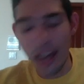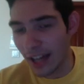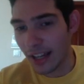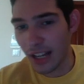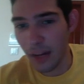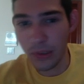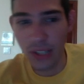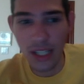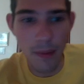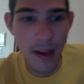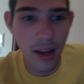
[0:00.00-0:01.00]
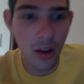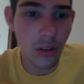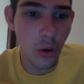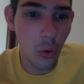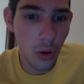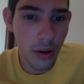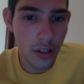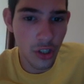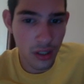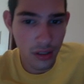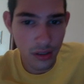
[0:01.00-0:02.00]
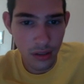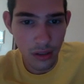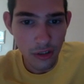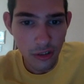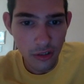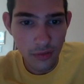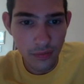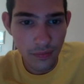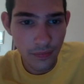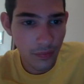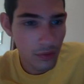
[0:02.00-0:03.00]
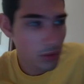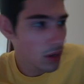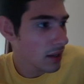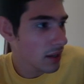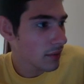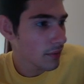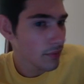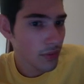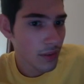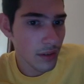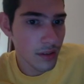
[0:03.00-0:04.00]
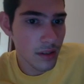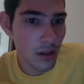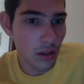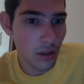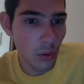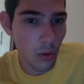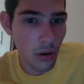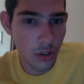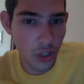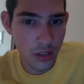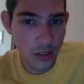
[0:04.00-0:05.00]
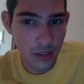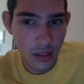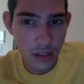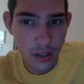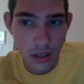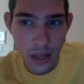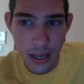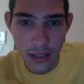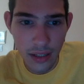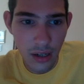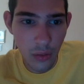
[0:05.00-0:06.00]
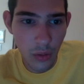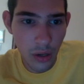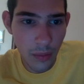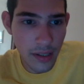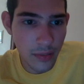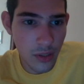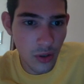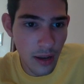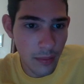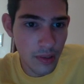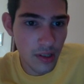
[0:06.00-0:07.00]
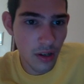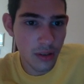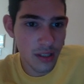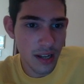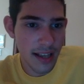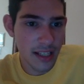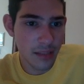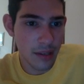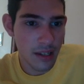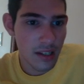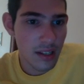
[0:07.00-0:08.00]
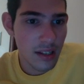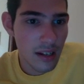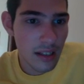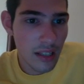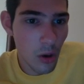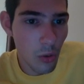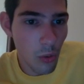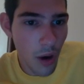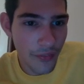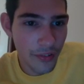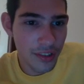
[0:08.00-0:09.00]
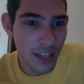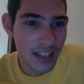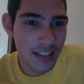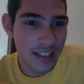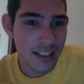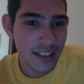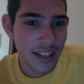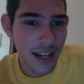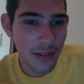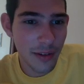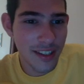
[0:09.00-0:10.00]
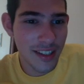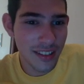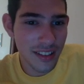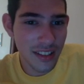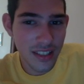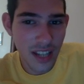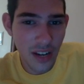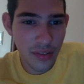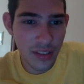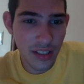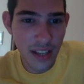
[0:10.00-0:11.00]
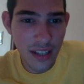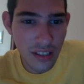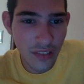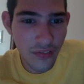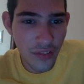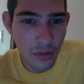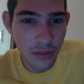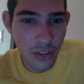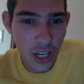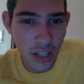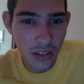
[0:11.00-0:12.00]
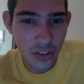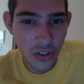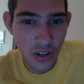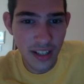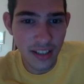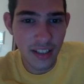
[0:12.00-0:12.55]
a couple days back called Origins. Right? This is called Origins. And uh, one of my subscribers goes and asks me, Hello, Waffle Daily. I recently discovered the daily food channel trend,